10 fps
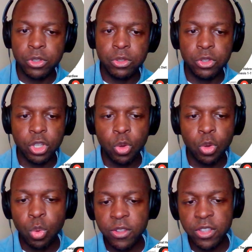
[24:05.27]
so
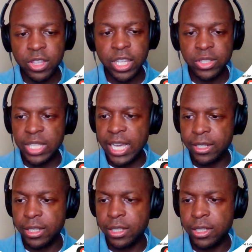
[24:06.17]
one of the things that
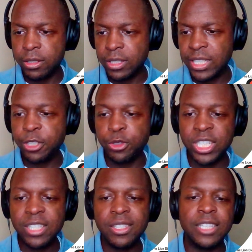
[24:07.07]
uh, Daniel
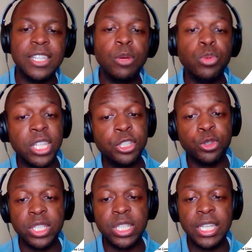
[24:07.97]
T says that was
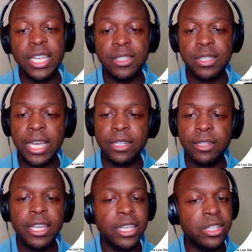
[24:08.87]
interesting is that
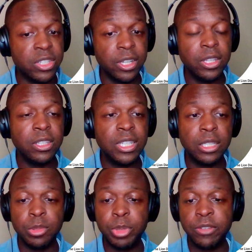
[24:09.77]
he studied the de-
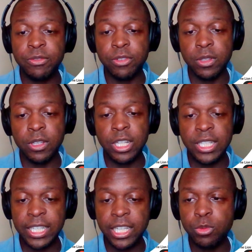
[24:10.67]
debate for a
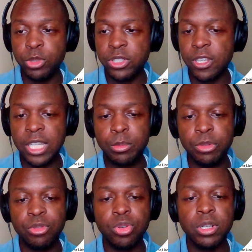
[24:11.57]
decade. We saw that
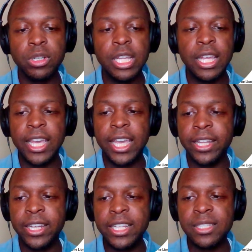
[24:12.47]
before,
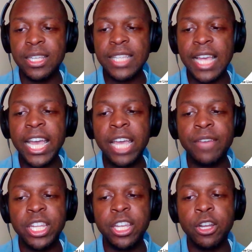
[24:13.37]
and he says I
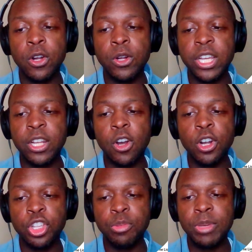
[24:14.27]
haven't heard an
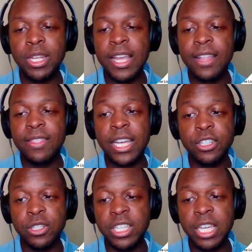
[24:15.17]
argument that
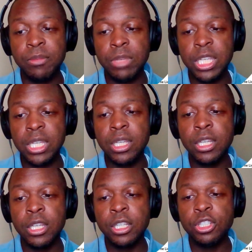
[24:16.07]
could get me
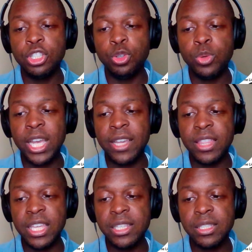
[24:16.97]
to a
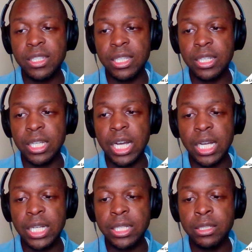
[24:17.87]
theistic
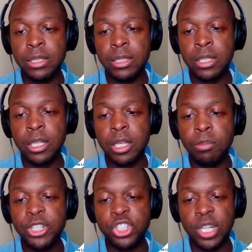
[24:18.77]
God,
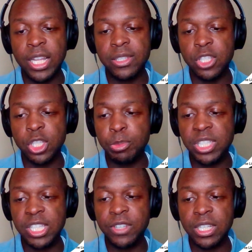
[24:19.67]
much less the
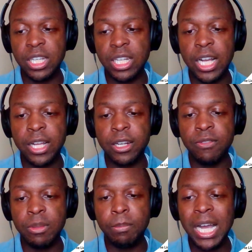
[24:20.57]
specific God of
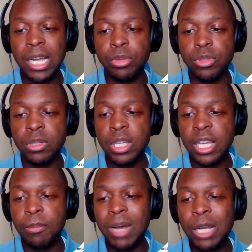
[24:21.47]
the Bible
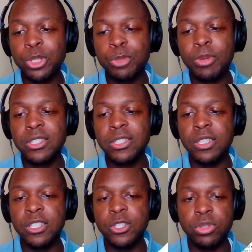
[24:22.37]
my response to
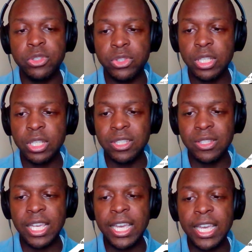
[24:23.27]
this was to
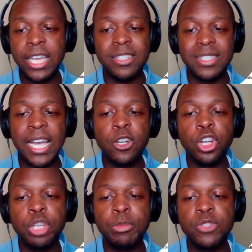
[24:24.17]
say, hey, design
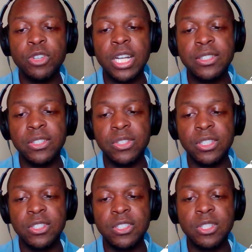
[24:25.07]
arguments for God's
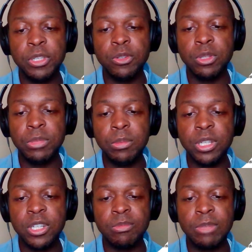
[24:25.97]
existence appeal to me
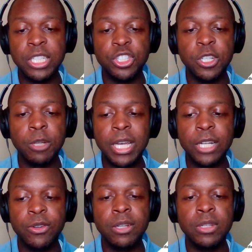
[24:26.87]
because of my engineering
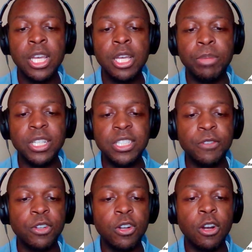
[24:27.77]
background, but a
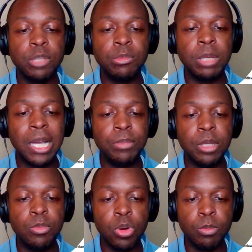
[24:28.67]
different argument might be
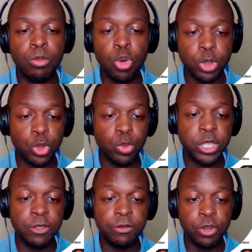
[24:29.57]
more
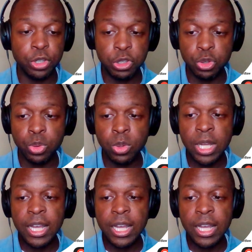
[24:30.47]
persuasive for you.